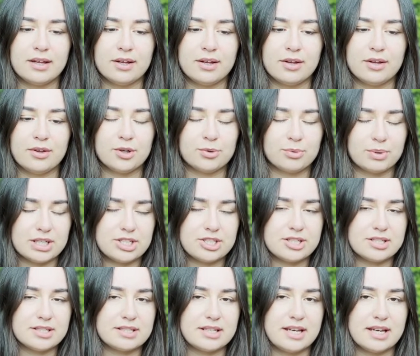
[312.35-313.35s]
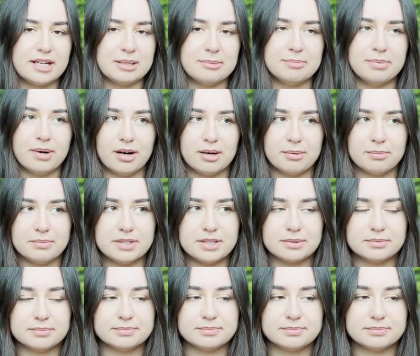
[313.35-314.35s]
the Russians getting bombed,
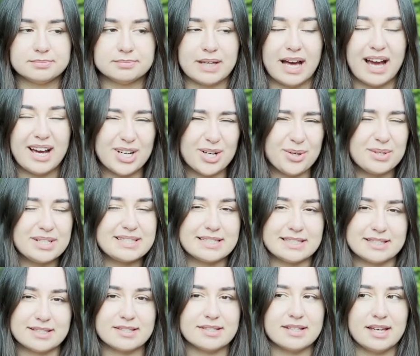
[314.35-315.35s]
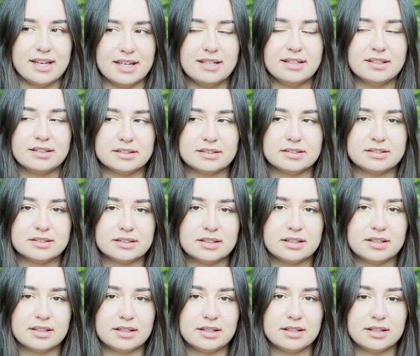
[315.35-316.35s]
I know it's a sin,
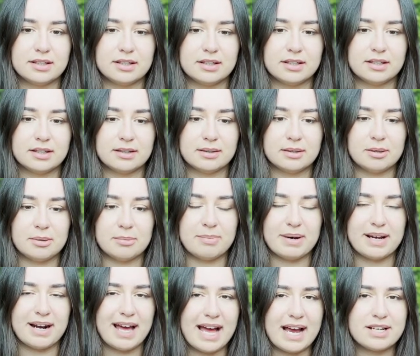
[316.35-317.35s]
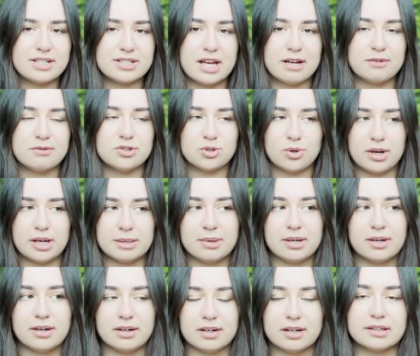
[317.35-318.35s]
but I actually have joy in my
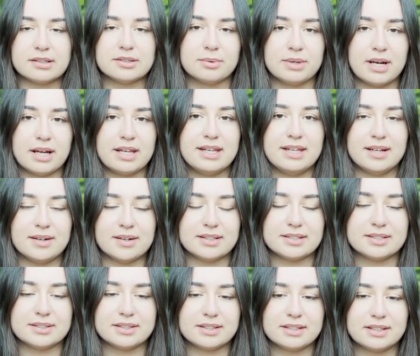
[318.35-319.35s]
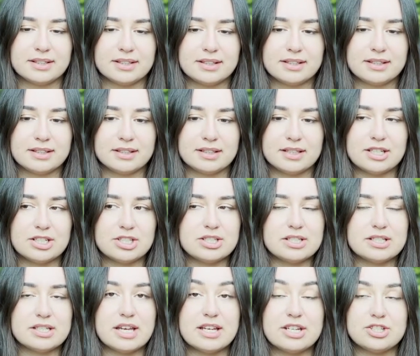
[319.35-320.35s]
heart when I hear it.
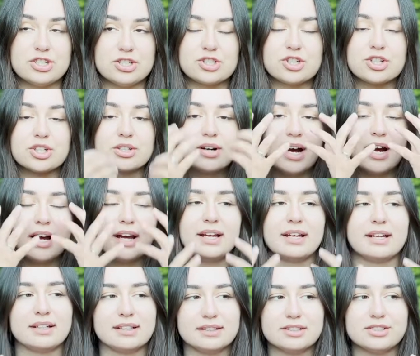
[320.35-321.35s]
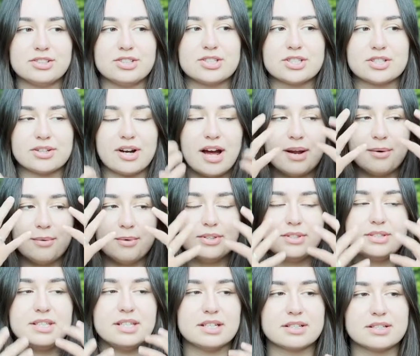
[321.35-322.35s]
And she's crying. She's crying with
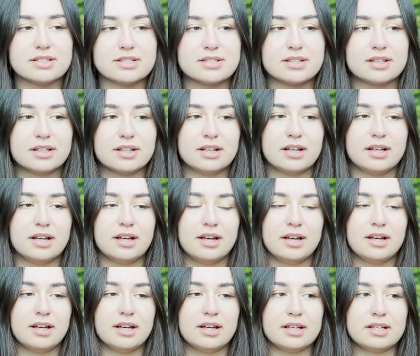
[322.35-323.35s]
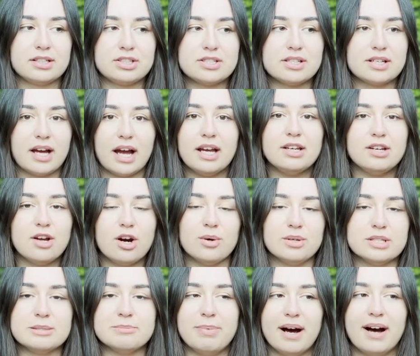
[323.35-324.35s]
tears. She's like, I know
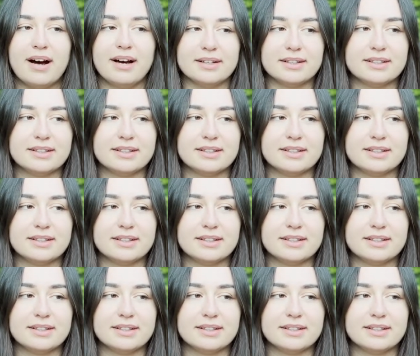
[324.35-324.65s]
it's bad.